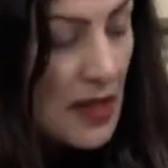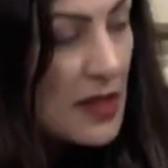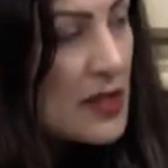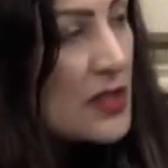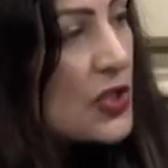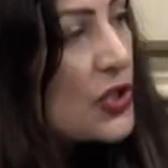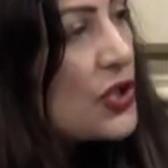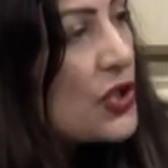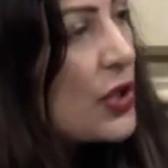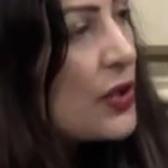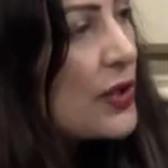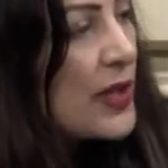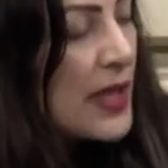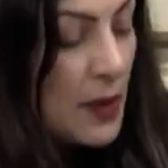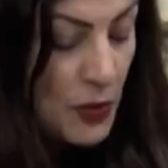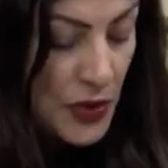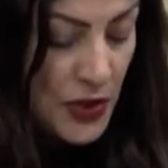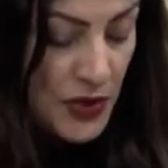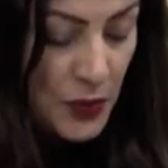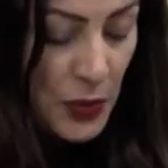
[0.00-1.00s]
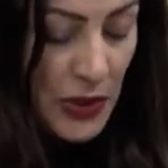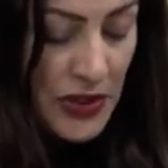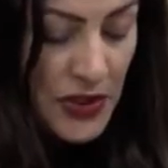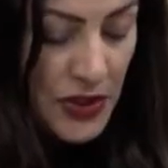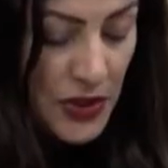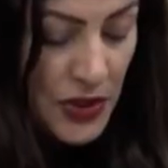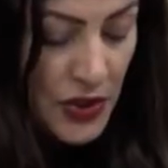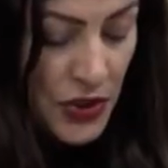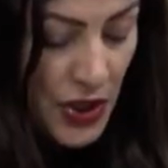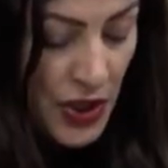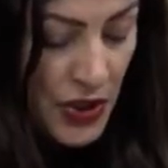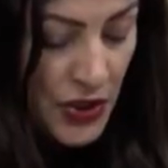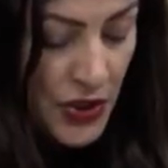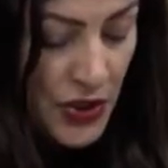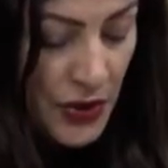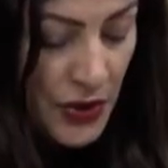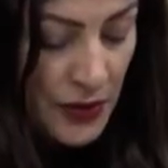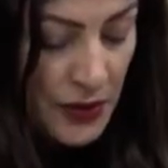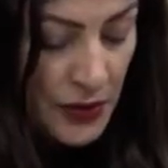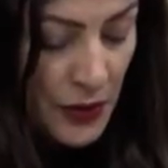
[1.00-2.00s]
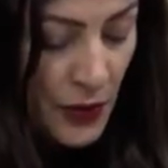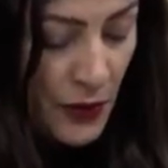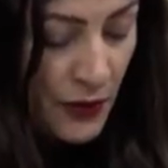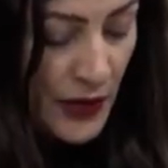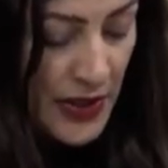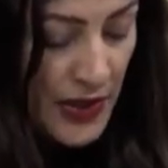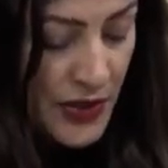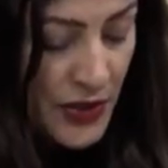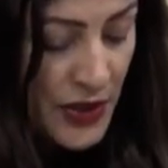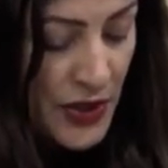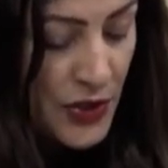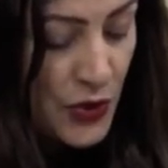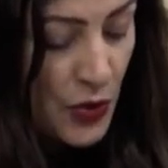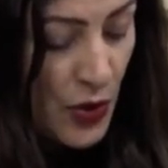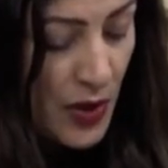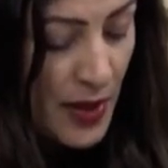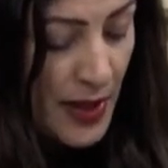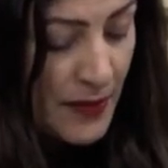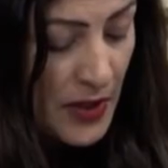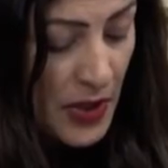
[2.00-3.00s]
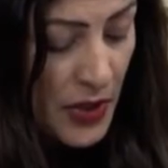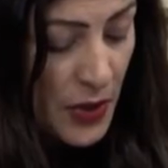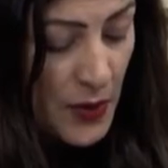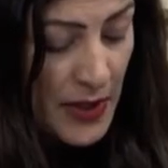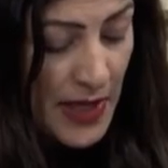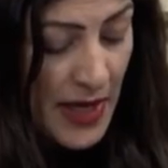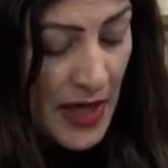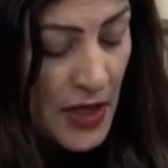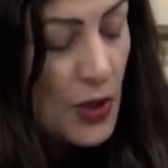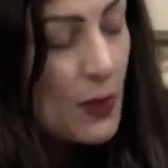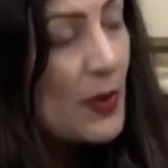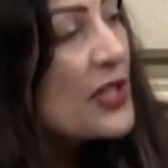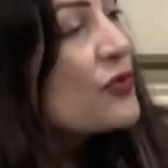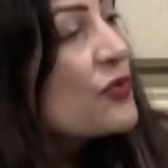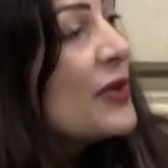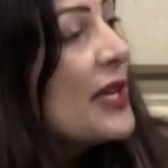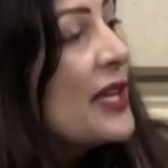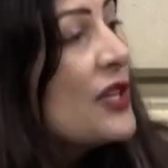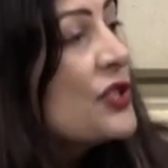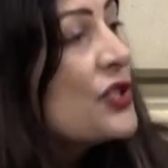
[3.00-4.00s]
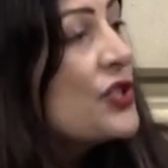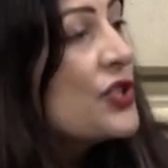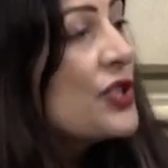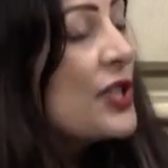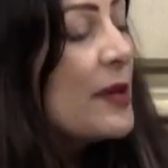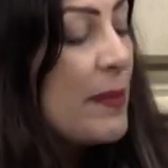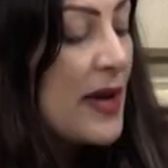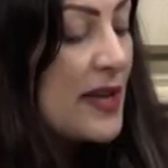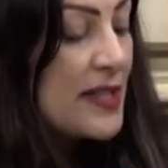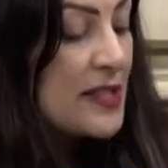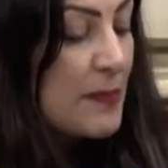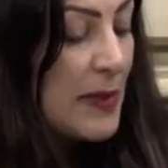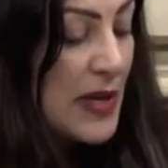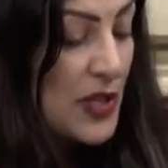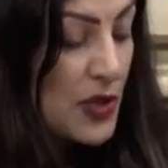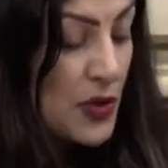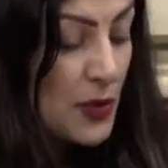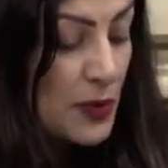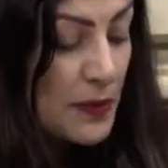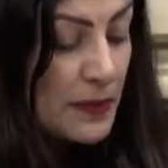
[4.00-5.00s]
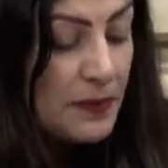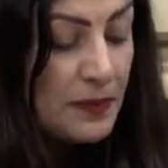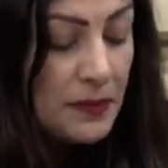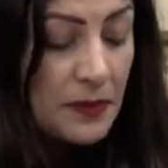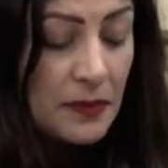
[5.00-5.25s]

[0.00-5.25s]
Sir John, it was Winston Churchill who first described the UK-US relationship as special.